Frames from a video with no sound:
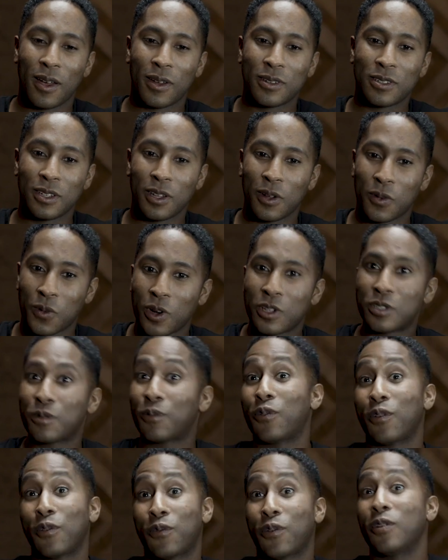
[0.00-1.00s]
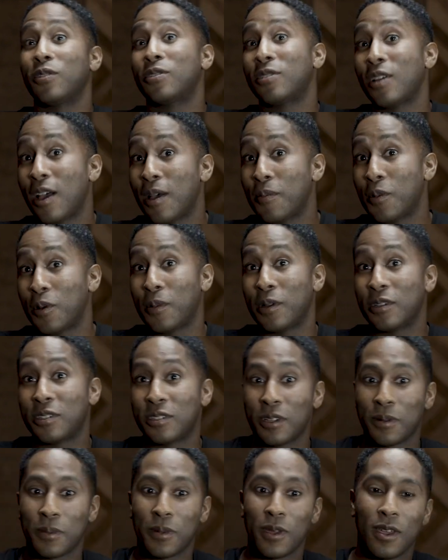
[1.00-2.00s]
singing worship for the first time on my
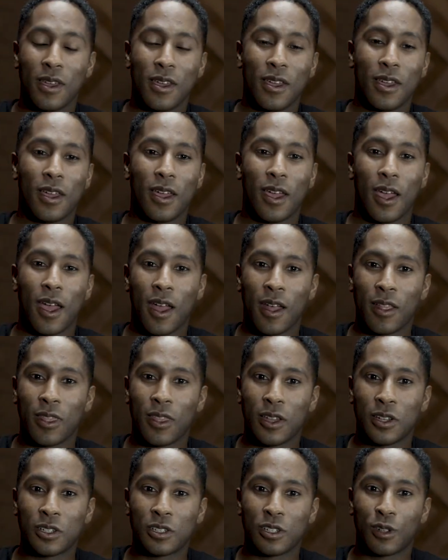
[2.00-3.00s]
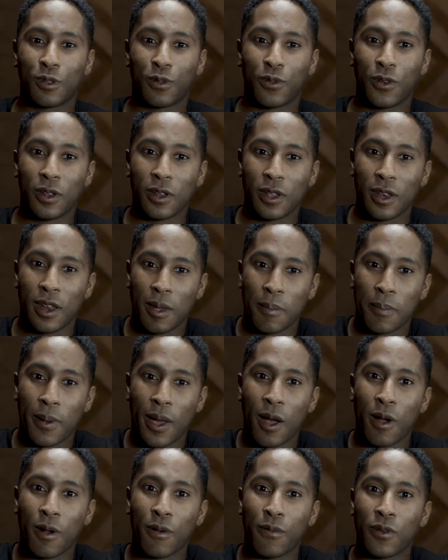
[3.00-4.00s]
ship, and then just feeling that
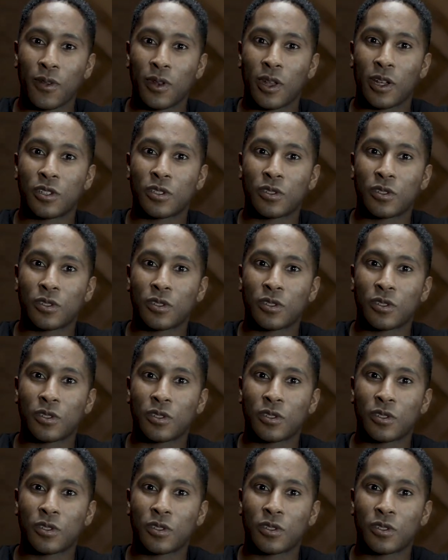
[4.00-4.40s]
power, feeling that